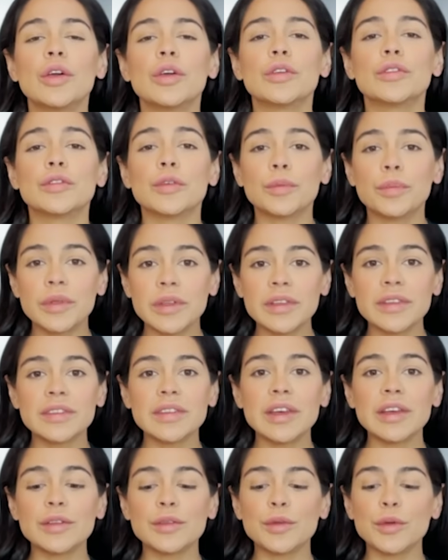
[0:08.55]
So please stay
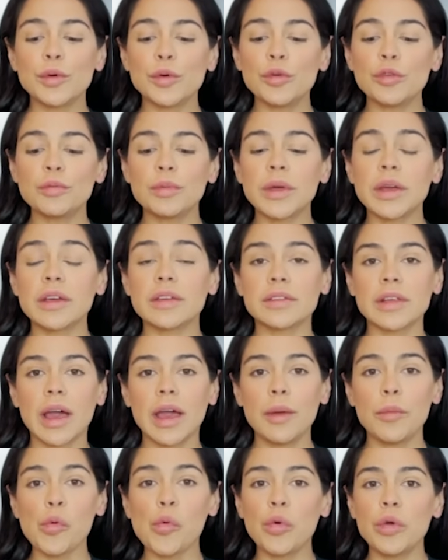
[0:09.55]
tuned because
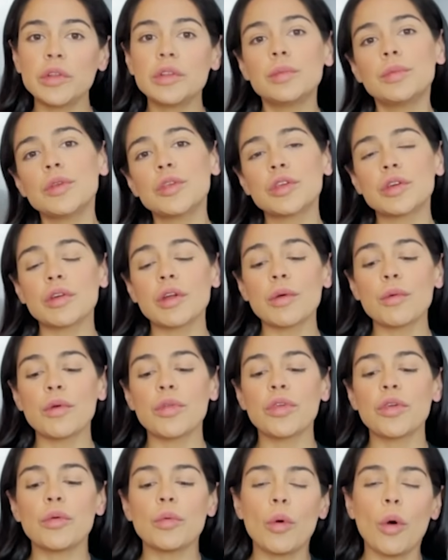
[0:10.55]
I'm going to be sharing with
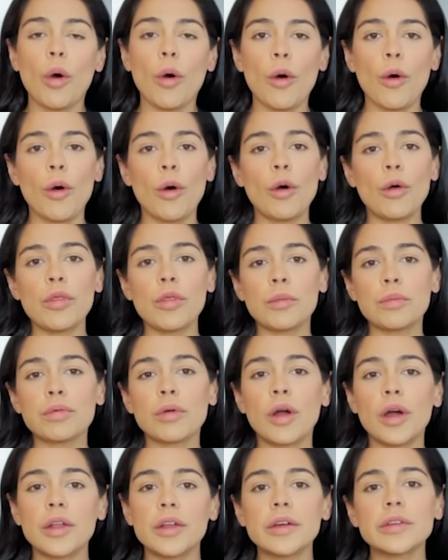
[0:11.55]
you all the
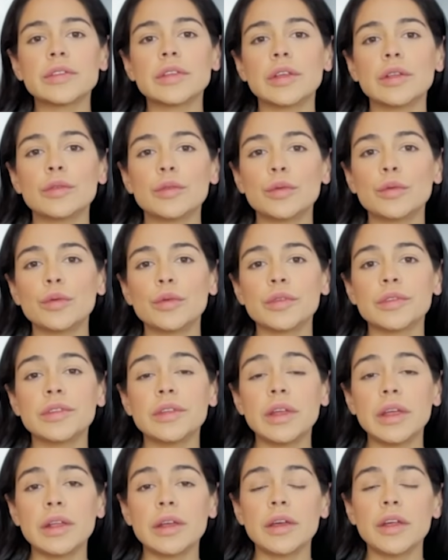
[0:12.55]
products and tools
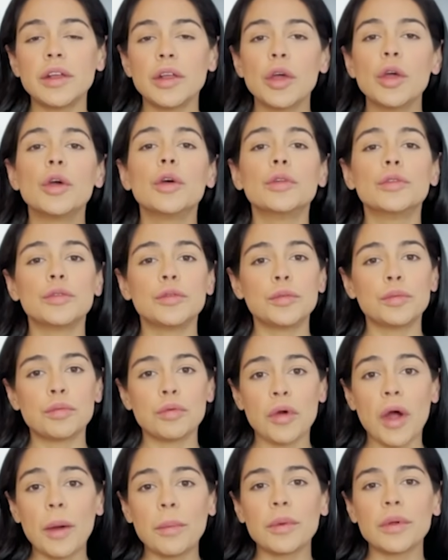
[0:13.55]
needed to
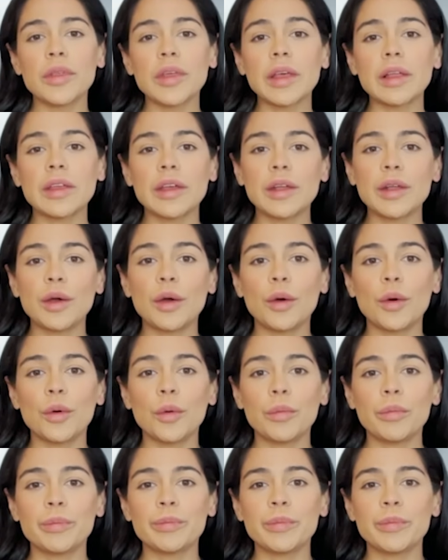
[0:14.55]
properly clean a home.